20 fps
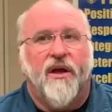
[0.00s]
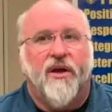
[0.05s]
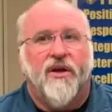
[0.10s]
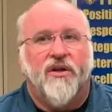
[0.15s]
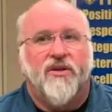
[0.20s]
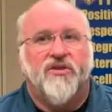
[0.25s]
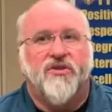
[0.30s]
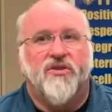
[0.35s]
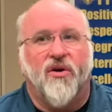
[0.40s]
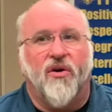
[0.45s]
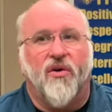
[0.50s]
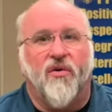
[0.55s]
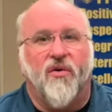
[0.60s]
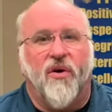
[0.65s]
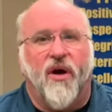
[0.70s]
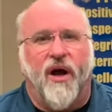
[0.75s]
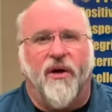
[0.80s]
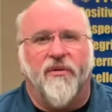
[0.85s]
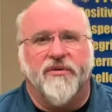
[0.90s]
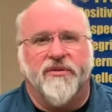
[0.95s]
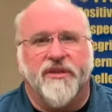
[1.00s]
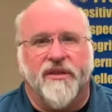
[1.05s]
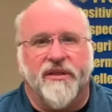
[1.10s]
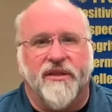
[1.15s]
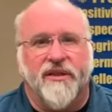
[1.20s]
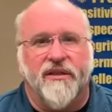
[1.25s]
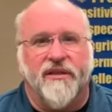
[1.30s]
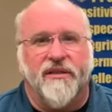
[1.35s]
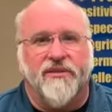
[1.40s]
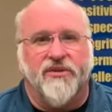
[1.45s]
So I was a
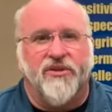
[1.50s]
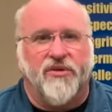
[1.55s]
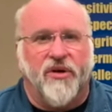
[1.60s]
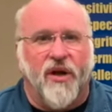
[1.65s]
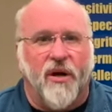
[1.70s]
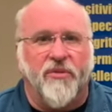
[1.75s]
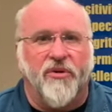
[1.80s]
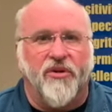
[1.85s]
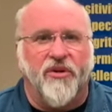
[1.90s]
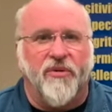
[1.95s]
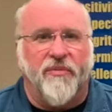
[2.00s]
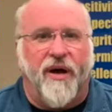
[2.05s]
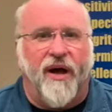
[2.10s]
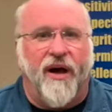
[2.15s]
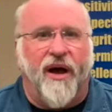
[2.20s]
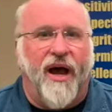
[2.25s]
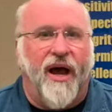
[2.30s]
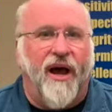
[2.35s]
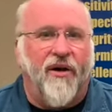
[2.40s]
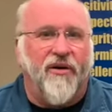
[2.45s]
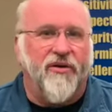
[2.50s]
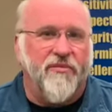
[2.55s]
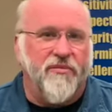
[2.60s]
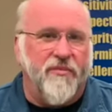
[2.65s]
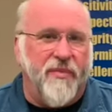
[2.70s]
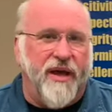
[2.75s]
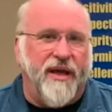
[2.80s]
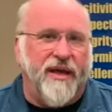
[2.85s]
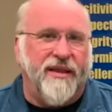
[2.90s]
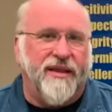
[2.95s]
little troubled about how to
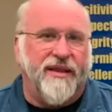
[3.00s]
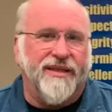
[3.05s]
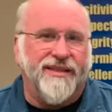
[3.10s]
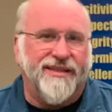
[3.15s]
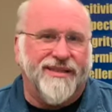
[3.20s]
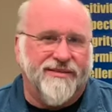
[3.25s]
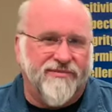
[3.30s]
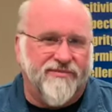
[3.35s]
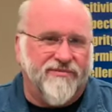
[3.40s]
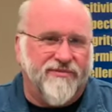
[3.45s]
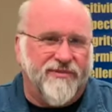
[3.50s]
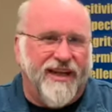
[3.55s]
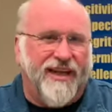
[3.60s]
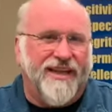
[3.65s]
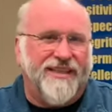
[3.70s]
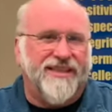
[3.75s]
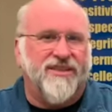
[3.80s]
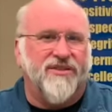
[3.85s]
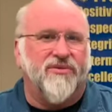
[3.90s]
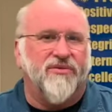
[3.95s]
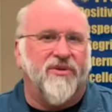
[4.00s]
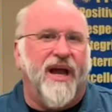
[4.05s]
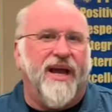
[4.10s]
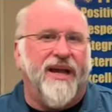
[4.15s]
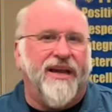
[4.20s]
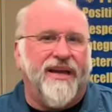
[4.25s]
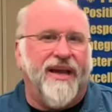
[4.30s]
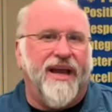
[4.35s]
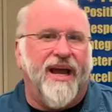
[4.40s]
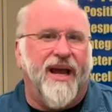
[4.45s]
make this lesson
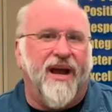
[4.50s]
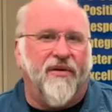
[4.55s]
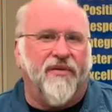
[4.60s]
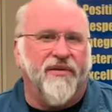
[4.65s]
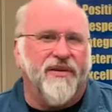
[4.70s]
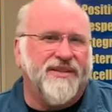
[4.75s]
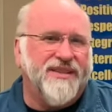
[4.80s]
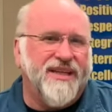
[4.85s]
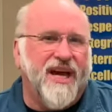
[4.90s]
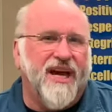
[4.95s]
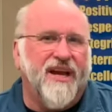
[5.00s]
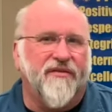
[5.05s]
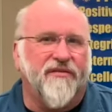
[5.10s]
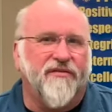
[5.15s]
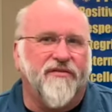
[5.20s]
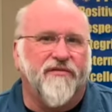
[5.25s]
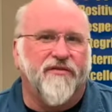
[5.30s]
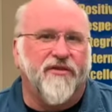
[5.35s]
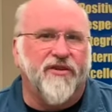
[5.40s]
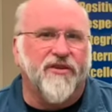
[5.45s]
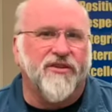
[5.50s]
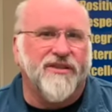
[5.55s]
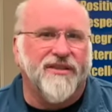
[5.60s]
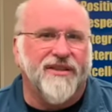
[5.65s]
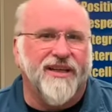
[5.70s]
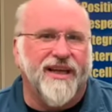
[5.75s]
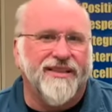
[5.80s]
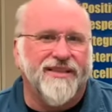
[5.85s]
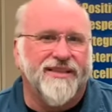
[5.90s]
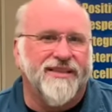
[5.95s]
right now, this kind of first
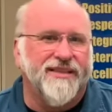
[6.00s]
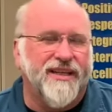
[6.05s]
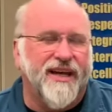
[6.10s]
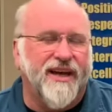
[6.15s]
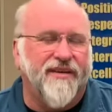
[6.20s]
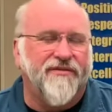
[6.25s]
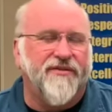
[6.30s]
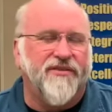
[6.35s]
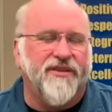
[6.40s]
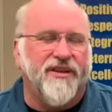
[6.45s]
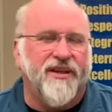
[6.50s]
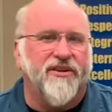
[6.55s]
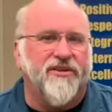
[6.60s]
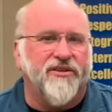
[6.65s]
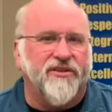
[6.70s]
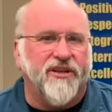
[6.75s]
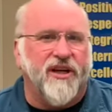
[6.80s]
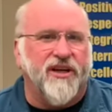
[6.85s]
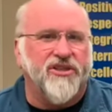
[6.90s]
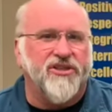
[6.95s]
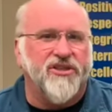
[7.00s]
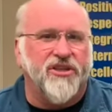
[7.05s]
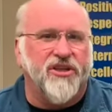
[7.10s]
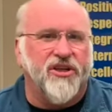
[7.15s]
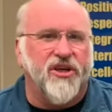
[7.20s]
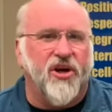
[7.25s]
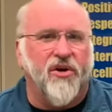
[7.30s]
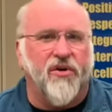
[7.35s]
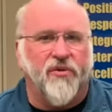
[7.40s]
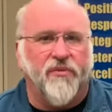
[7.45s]
lesson after the introduction,
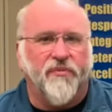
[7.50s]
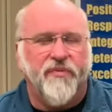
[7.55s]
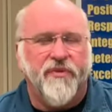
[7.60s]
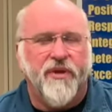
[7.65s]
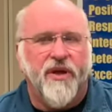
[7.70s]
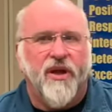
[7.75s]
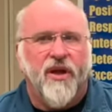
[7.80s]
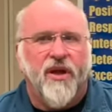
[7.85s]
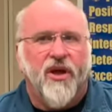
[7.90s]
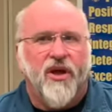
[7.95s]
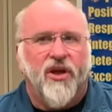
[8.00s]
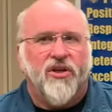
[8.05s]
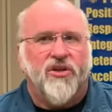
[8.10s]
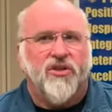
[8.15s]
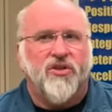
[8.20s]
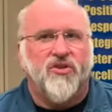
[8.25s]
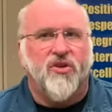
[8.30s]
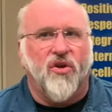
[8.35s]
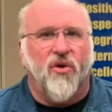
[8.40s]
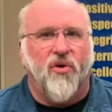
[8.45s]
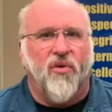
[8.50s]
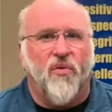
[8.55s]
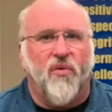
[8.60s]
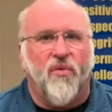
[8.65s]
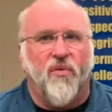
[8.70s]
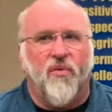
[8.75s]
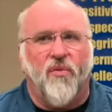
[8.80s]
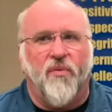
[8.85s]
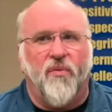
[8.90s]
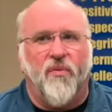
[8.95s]
go.
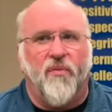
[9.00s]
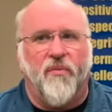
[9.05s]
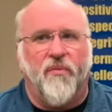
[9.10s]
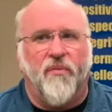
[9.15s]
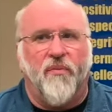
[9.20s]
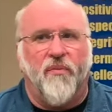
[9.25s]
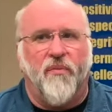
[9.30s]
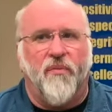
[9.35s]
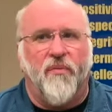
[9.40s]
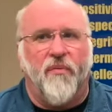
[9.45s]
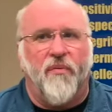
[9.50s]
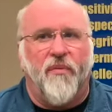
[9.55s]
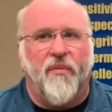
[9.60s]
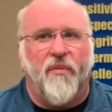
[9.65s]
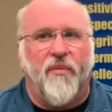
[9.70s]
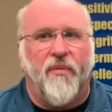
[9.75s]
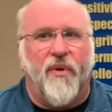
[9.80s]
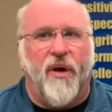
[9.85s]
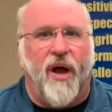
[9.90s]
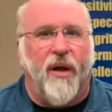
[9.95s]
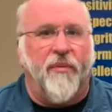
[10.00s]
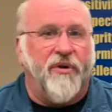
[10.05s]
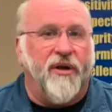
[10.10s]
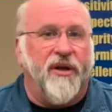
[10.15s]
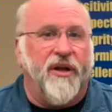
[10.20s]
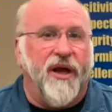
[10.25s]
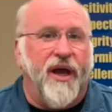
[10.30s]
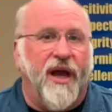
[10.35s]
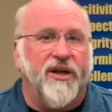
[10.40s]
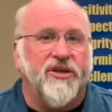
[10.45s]
So I'm
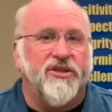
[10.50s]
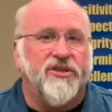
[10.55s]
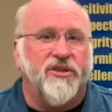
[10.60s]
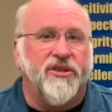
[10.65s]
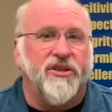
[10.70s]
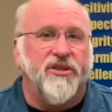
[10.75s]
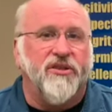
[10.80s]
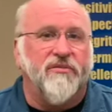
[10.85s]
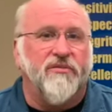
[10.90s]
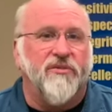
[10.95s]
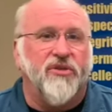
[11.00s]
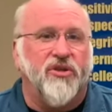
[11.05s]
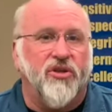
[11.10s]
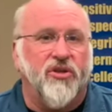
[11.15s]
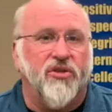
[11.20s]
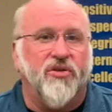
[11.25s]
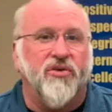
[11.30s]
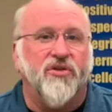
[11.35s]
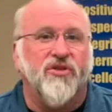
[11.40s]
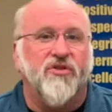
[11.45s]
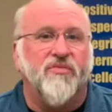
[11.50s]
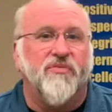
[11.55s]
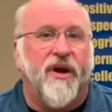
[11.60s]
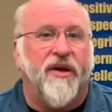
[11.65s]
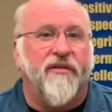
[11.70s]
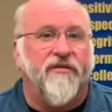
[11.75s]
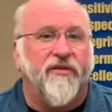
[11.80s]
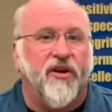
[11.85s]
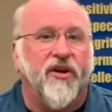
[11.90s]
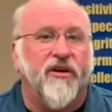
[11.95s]
going to actually use
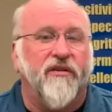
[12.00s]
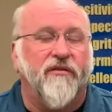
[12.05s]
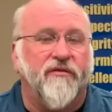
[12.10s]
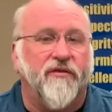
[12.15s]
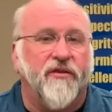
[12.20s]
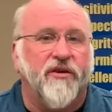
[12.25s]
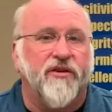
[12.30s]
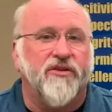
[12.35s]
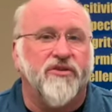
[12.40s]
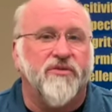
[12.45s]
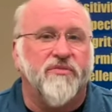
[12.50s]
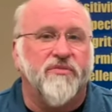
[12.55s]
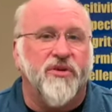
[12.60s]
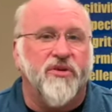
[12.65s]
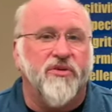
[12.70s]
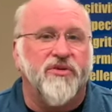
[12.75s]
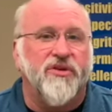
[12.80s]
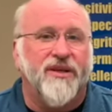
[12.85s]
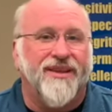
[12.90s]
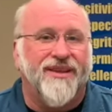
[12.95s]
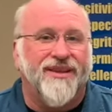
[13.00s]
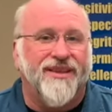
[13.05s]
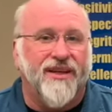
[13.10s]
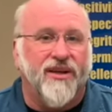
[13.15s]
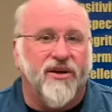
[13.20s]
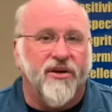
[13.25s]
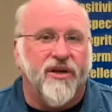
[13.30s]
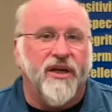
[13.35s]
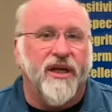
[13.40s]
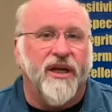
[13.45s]
my very first music
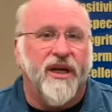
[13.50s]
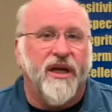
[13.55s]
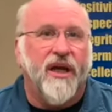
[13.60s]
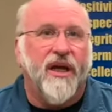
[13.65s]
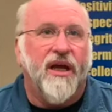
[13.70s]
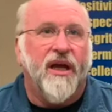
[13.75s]
theory